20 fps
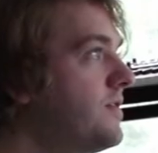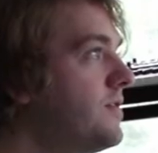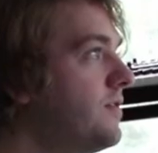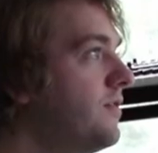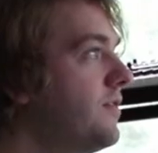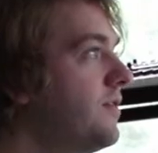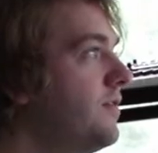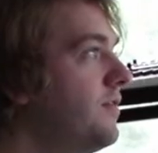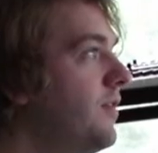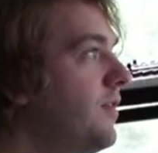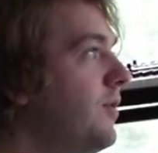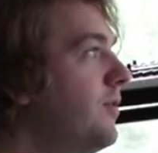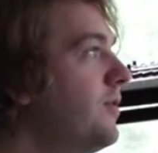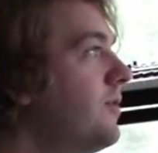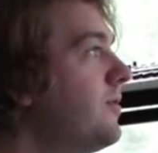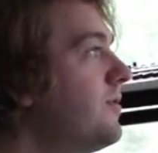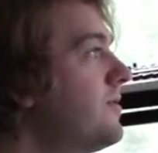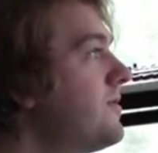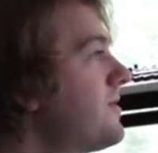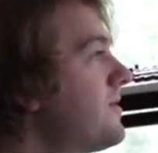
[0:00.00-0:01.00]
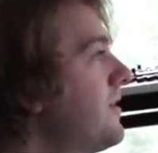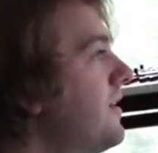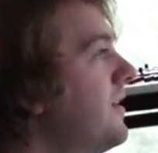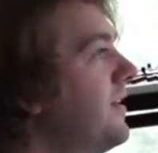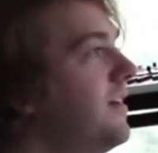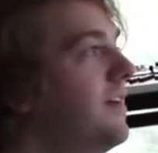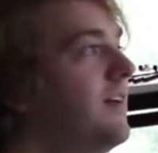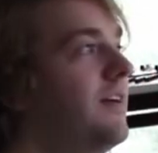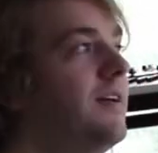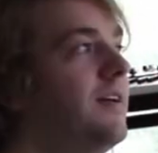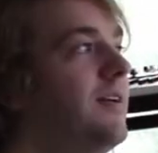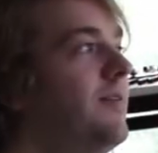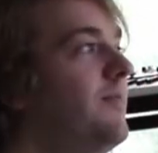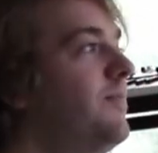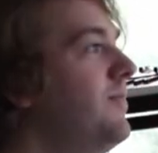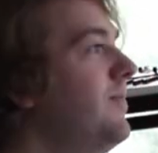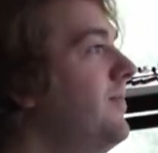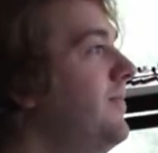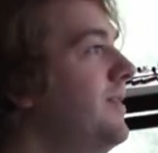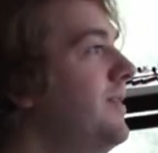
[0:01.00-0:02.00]
So for the vocals,
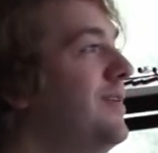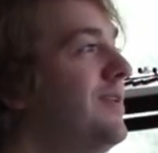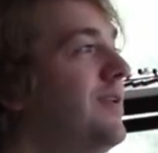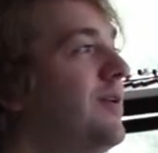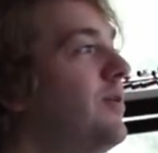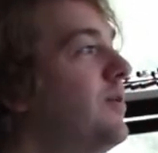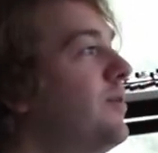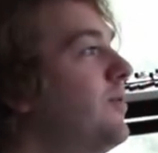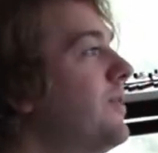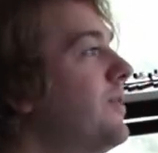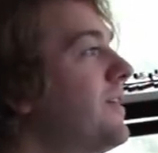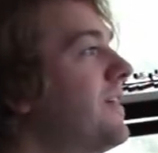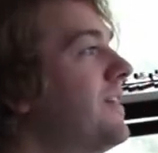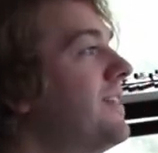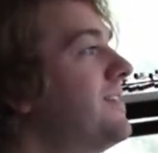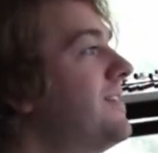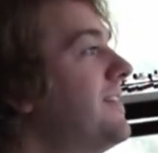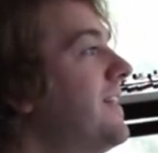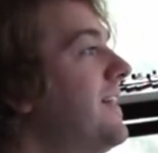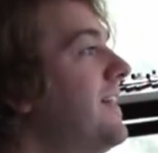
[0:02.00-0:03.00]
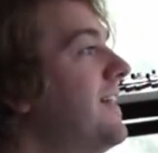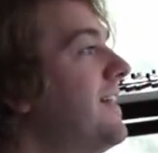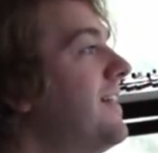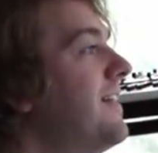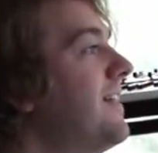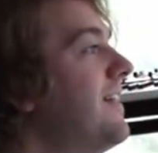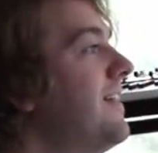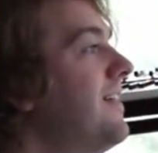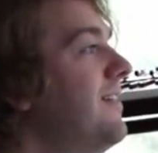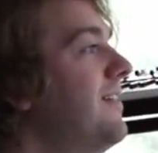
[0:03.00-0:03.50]
you know what we're gonna say.